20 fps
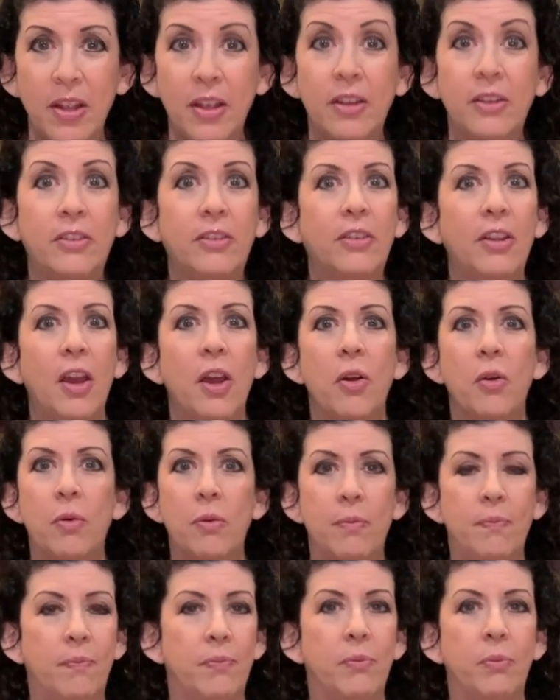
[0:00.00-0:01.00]
So,
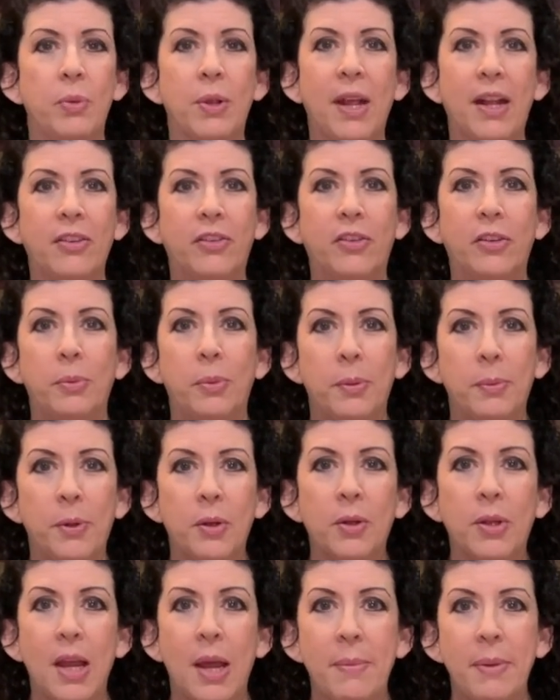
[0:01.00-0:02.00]
we got Super Bowl
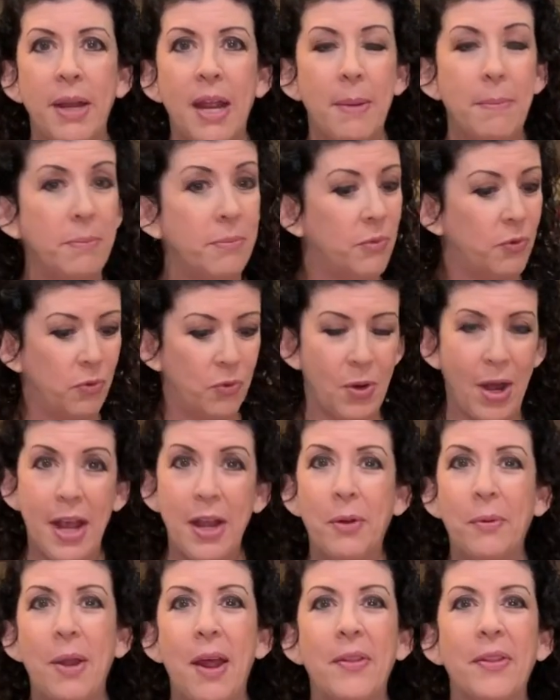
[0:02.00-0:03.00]
coming up right
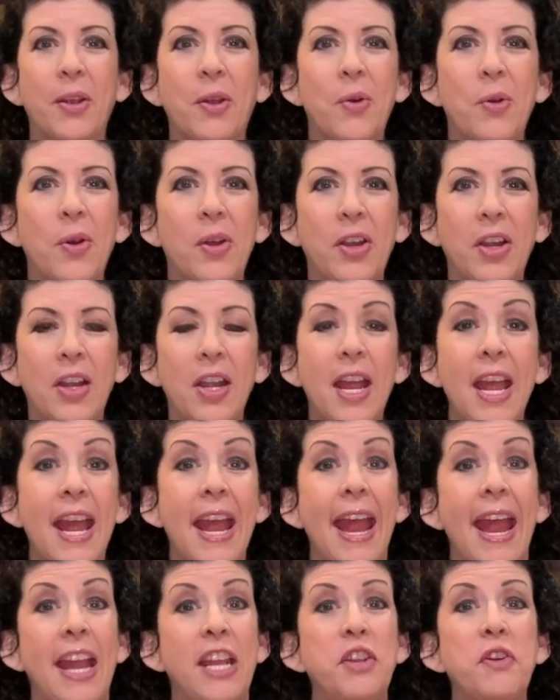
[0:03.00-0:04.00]
around the corner
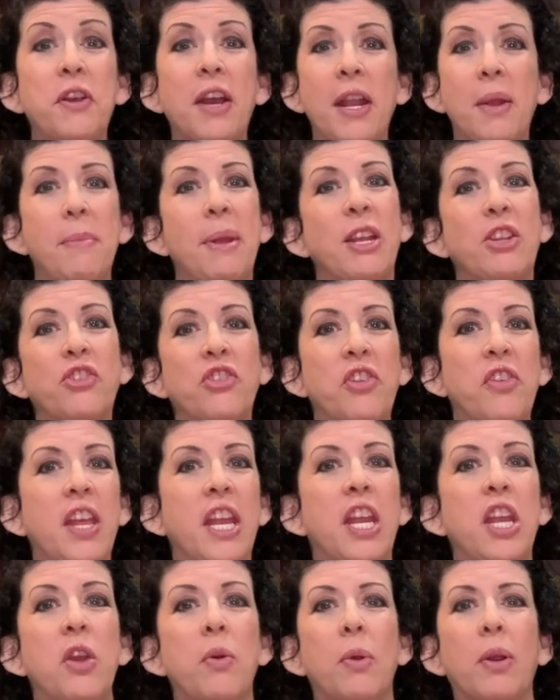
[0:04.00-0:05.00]
and you got to make sure that
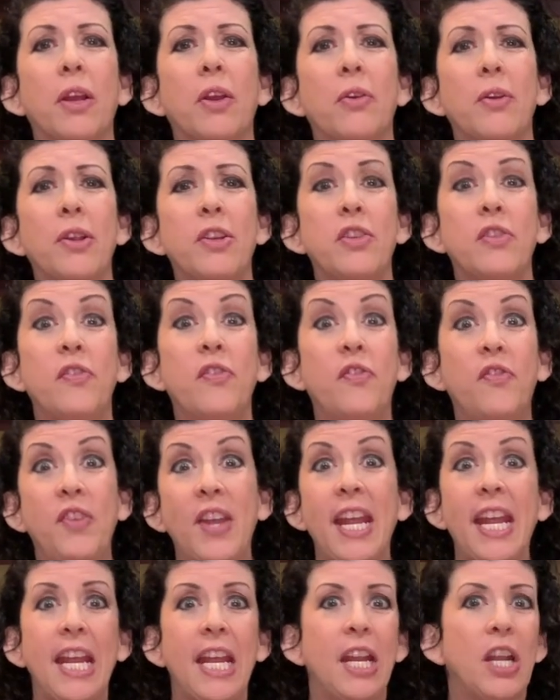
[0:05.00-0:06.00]
you are going to
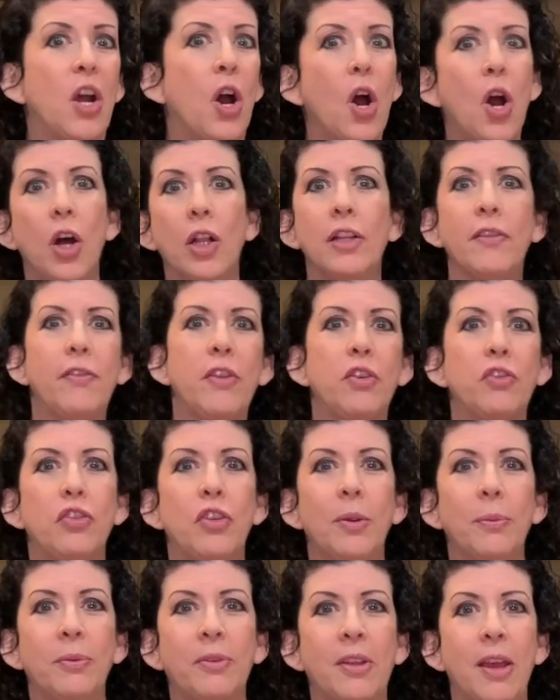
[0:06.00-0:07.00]
feed all of the
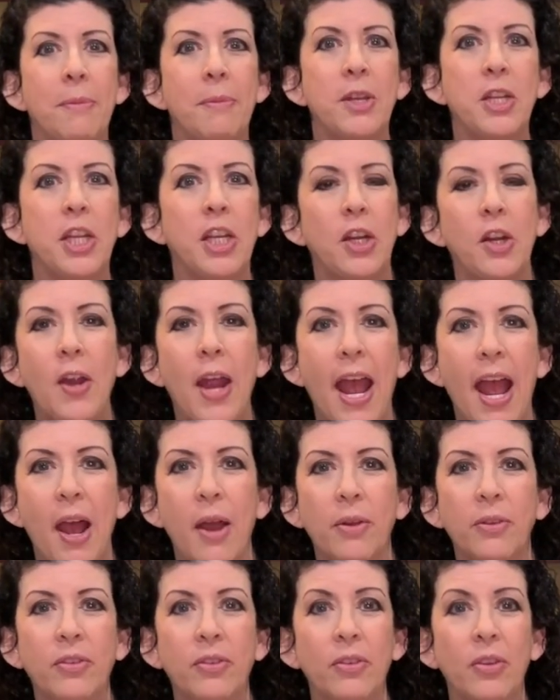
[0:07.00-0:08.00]
troops coming to your
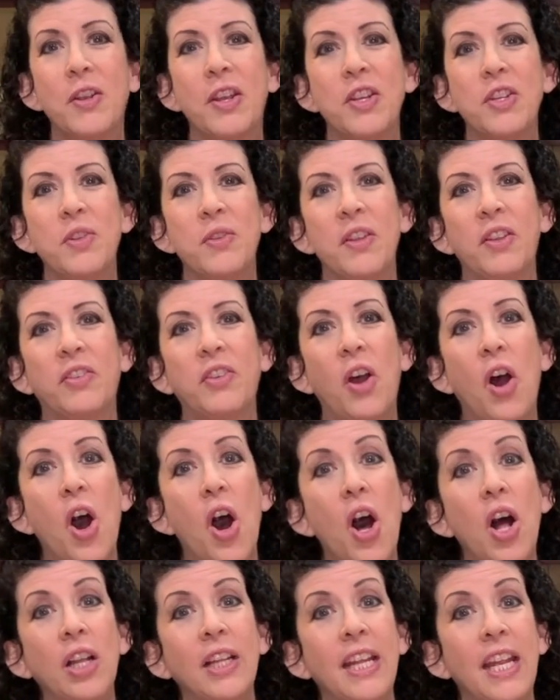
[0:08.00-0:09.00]
house. You can do this
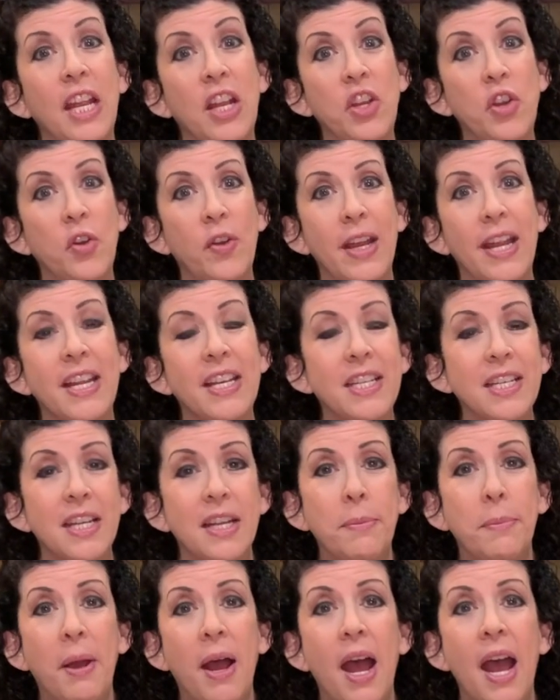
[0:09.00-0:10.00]
all in your
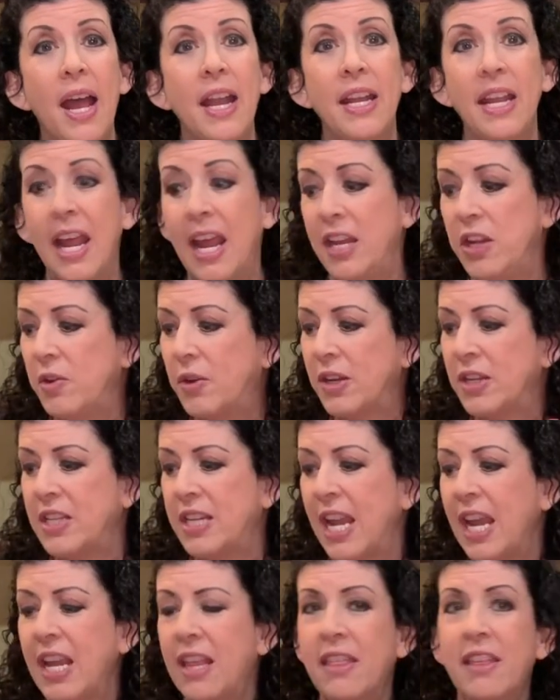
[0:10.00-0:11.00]
Instant Pot and you can
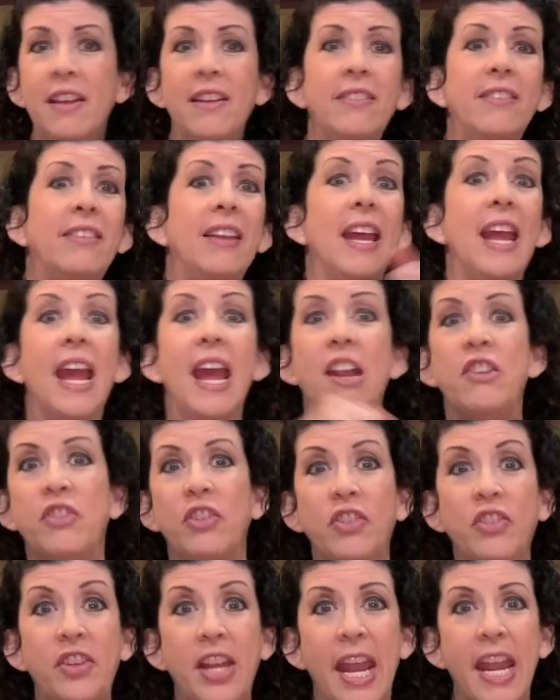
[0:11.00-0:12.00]
take this and
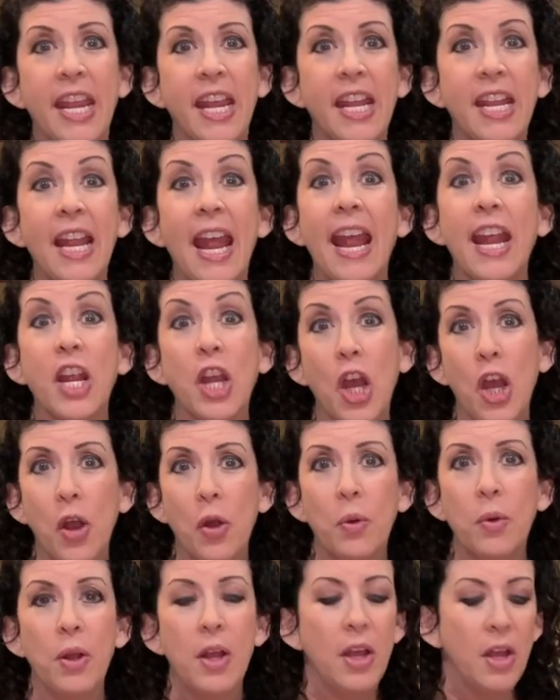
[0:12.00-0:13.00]
just take it and go.